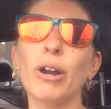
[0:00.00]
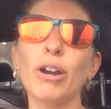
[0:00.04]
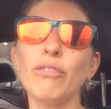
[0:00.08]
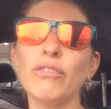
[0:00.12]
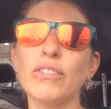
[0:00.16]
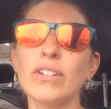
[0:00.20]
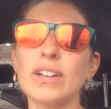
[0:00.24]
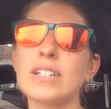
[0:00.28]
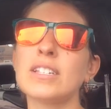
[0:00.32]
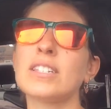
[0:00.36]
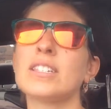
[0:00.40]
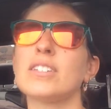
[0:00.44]

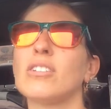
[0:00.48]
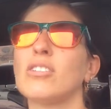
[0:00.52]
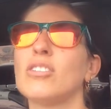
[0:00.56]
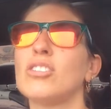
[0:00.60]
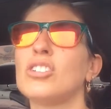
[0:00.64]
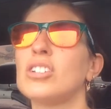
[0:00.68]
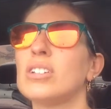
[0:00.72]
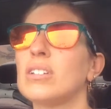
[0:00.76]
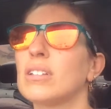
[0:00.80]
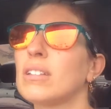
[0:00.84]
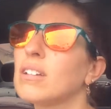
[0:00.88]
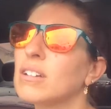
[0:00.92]
perfect, so
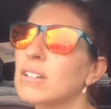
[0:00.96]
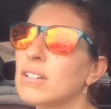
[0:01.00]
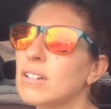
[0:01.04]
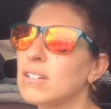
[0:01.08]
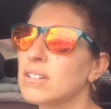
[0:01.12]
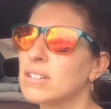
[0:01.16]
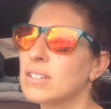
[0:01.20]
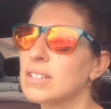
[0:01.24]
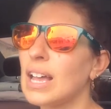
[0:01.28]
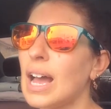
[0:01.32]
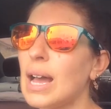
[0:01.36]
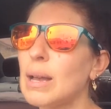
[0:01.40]

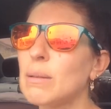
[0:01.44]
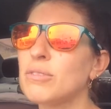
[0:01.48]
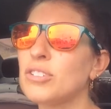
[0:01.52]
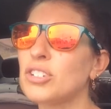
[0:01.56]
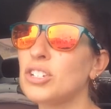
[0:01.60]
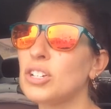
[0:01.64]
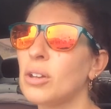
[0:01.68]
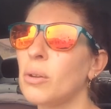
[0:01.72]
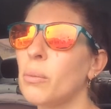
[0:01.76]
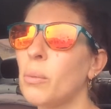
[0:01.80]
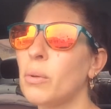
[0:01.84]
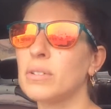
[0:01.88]
there's
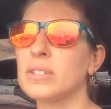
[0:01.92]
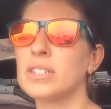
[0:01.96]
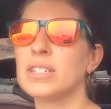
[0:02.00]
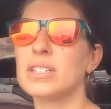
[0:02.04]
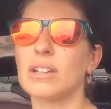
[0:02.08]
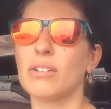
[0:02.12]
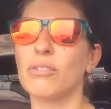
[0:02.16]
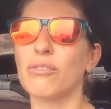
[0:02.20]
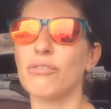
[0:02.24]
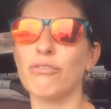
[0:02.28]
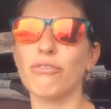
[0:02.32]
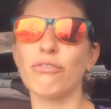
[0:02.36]
times she will
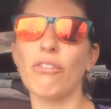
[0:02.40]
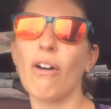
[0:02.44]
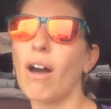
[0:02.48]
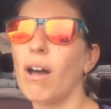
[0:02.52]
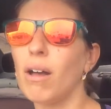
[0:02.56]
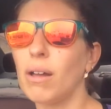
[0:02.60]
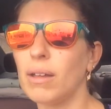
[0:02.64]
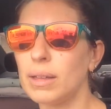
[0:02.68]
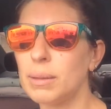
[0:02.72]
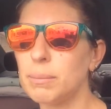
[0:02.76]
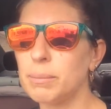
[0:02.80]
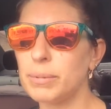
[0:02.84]
still
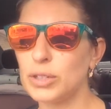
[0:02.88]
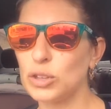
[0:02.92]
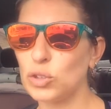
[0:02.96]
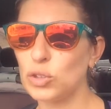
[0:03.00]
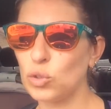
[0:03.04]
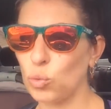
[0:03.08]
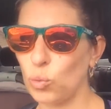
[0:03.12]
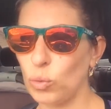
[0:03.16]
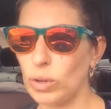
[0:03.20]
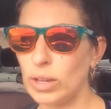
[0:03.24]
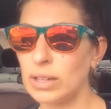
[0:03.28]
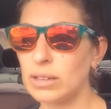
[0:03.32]
fall in
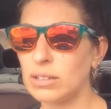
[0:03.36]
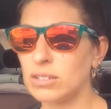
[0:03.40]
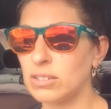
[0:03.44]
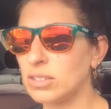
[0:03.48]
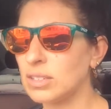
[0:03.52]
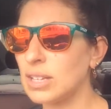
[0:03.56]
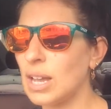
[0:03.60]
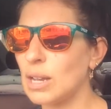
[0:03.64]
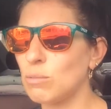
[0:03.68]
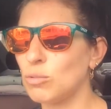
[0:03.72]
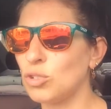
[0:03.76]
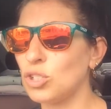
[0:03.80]
between.
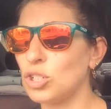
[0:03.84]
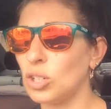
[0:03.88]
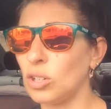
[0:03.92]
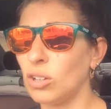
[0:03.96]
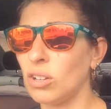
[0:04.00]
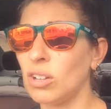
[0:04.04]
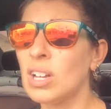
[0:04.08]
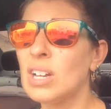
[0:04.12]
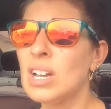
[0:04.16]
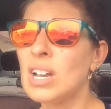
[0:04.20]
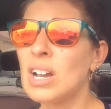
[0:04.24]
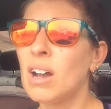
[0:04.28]
There's times
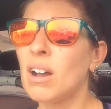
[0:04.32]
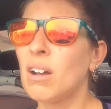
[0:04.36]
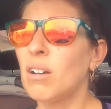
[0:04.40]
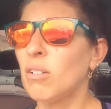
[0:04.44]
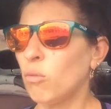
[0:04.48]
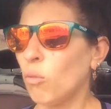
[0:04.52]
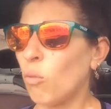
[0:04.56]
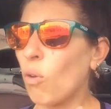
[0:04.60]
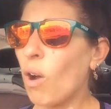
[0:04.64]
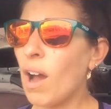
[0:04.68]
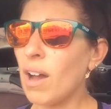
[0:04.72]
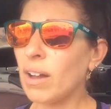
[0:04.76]
she'll
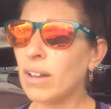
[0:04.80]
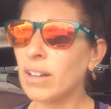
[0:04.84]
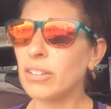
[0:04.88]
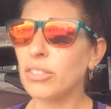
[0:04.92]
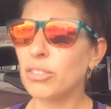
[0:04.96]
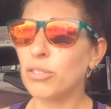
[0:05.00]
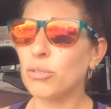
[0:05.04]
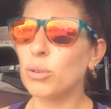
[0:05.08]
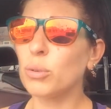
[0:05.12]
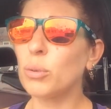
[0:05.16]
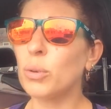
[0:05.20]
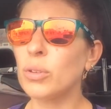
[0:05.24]
walk
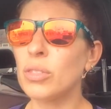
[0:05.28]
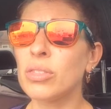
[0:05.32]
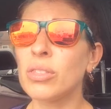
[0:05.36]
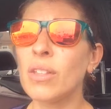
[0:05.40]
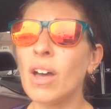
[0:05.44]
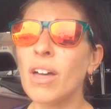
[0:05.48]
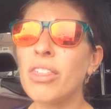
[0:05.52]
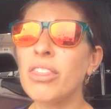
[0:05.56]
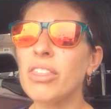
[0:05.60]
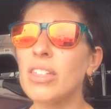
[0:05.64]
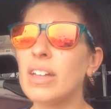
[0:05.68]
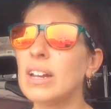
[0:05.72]
it through with
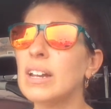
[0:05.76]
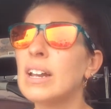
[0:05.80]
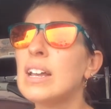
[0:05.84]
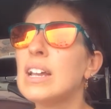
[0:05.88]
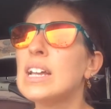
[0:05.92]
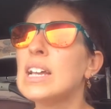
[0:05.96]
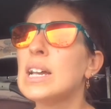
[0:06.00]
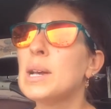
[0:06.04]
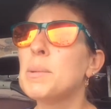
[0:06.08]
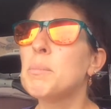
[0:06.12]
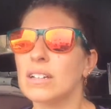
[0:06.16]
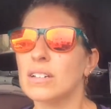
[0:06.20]
nothing.
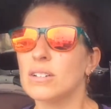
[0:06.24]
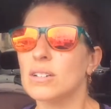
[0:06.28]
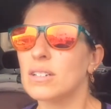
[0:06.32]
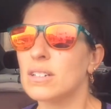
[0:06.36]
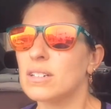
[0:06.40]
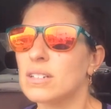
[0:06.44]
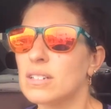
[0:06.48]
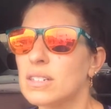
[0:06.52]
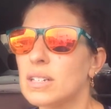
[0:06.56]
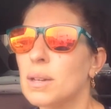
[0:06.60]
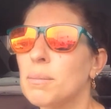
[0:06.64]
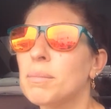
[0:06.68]

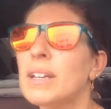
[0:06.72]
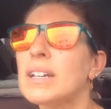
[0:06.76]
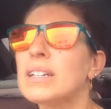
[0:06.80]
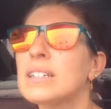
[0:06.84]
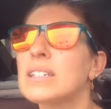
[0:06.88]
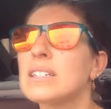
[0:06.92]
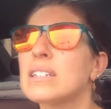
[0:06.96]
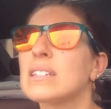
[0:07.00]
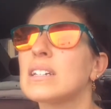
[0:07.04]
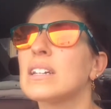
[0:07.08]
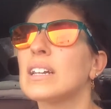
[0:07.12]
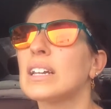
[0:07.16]
Some
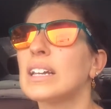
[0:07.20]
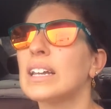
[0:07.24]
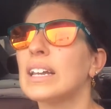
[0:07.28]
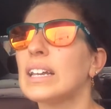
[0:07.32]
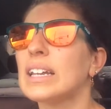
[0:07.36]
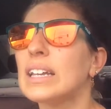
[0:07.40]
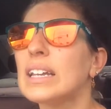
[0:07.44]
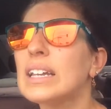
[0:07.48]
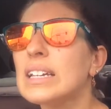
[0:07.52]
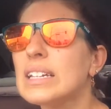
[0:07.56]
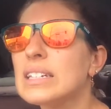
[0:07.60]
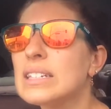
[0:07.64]
days it's gonna
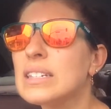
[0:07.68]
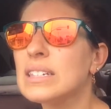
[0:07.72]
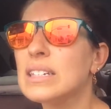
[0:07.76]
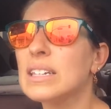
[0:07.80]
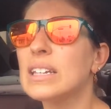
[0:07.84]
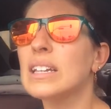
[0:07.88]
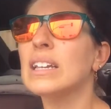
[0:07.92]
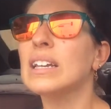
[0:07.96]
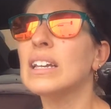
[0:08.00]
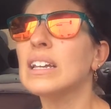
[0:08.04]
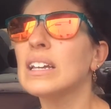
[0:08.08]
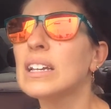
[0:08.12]
get
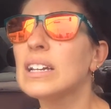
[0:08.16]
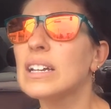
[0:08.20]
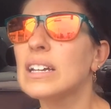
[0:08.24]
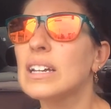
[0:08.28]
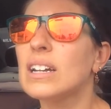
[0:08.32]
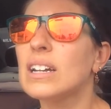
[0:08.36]
easy